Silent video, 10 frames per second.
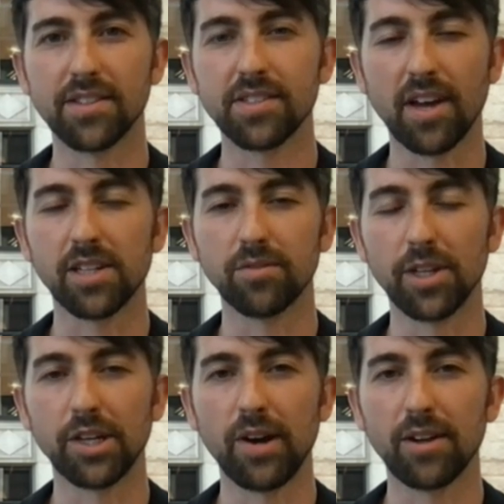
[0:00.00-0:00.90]
this kind of
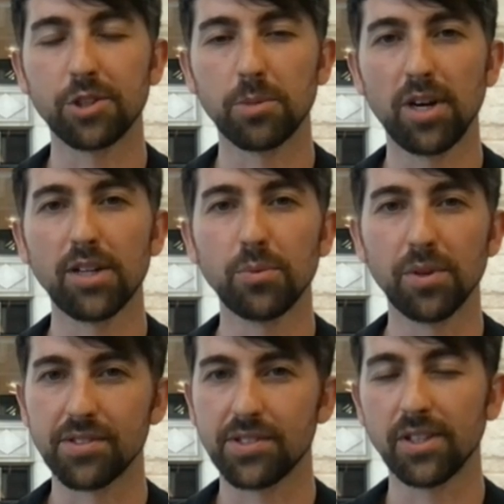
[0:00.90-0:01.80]
linear algebra
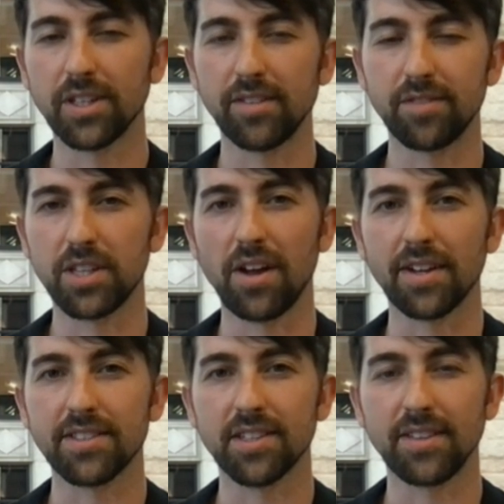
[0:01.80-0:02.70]
with silicon photonics.